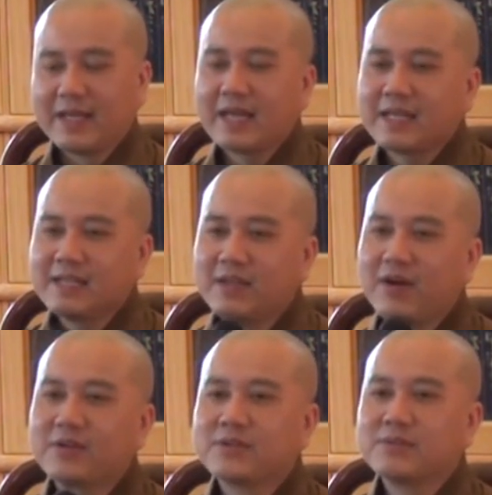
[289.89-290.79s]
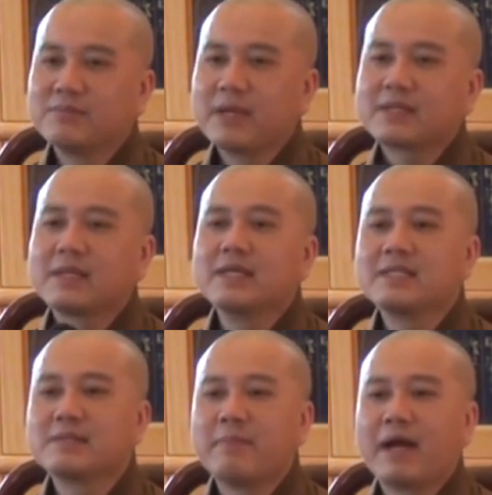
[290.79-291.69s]
That in order to make
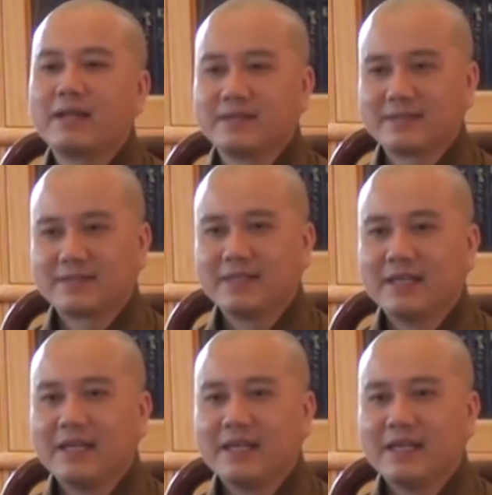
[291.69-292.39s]
things balanced,